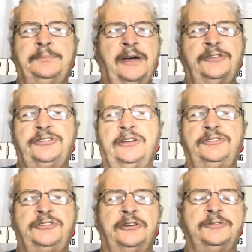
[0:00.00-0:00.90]
I'm not saying
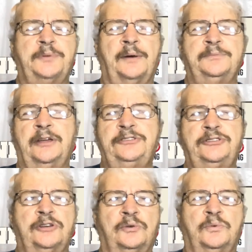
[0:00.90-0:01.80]
the sheriff's department
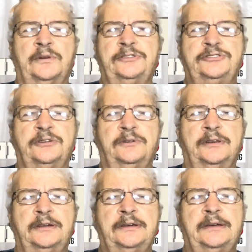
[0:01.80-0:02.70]
doesn't know what it's doing.
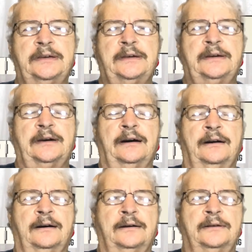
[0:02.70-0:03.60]

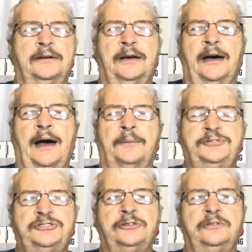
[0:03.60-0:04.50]
I'm
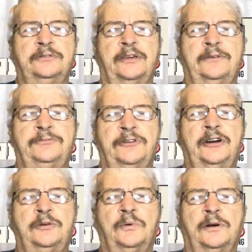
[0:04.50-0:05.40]
sure they're
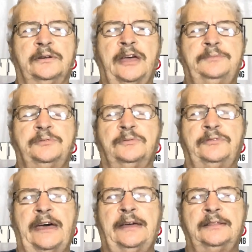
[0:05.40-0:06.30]
very well capable
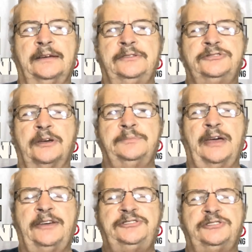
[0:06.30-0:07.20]
of handling some
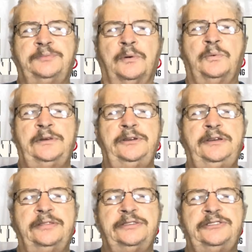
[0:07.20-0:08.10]
cases, but when you
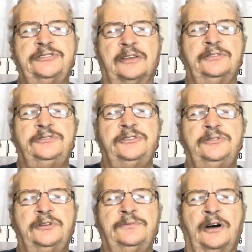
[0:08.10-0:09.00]
get these other
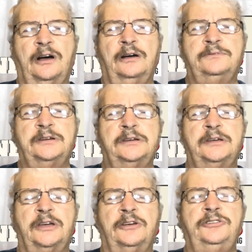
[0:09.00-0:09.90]
two involved,
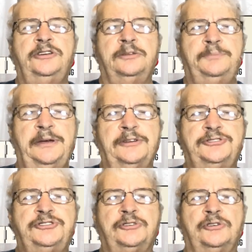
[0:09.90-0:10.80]
you can be
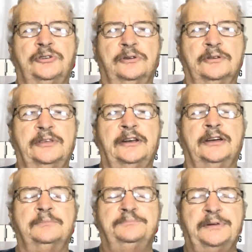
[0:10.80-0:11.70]
assured that a
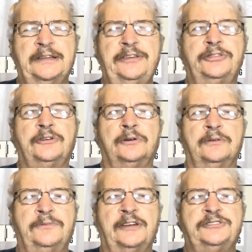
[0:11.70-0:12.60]
complete,
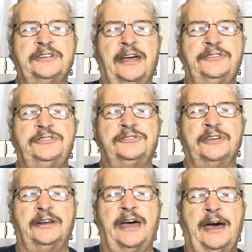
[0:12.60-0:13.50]
thorough investigation is
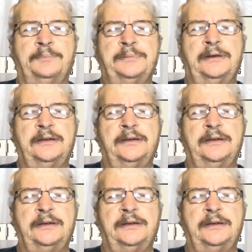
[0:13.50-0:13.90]
going to happen.